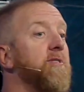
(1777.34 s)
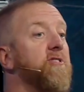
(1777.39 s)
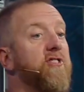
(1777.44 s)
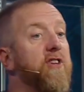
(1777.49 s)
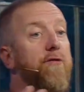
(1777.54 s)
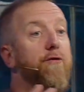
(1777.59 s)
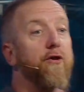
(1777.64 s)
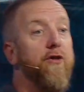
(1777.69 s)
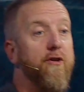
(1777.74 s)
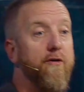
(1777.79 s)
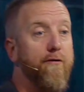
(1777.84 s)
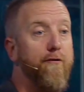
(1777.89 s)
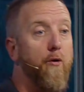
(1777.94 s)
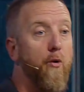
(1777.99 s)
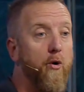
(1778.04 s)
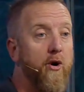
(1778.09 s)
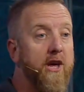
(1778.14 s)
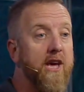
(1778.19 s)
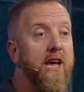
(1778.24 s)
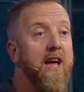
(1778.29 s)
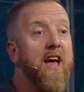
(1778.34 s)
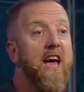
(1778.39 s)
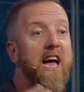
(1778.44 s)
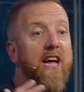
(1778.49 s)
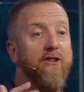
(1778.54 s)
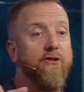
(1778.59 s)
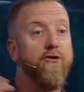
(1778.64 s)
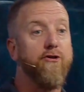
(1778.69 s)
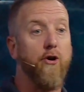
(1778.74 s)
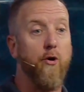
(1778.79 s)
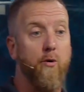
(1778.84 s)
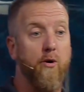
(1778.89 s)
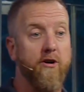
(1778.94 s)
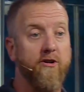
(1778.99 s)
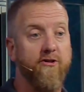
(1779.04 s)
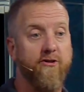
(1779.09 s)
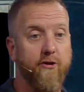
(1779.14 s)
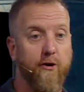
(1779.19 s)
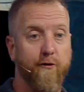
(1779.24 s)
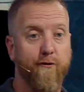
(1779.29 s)
different than 40, and so on and
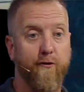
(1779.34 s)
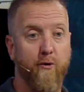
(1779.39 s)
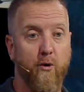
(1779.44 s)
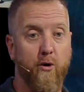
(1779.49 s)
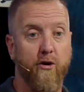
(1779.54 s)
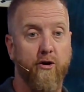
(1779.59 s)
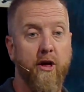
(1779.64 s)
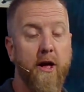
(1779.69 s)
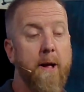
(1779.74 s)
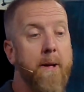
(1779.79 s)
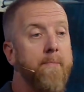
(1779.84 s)
so forth.